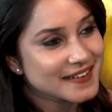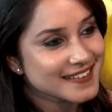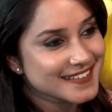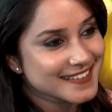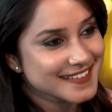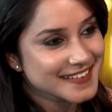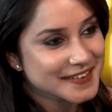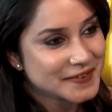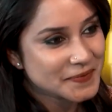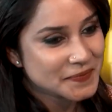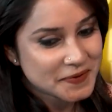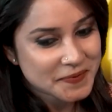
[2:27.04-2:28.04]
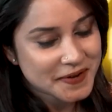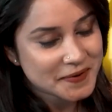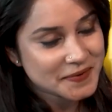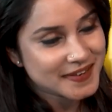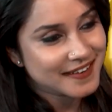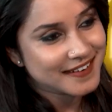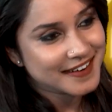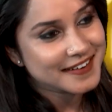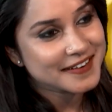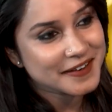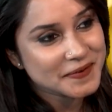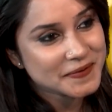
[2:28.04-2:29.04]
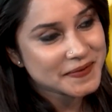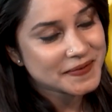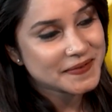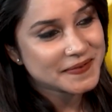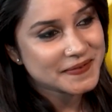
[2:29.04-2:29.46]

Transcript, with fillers: journey to be where we are right now. So.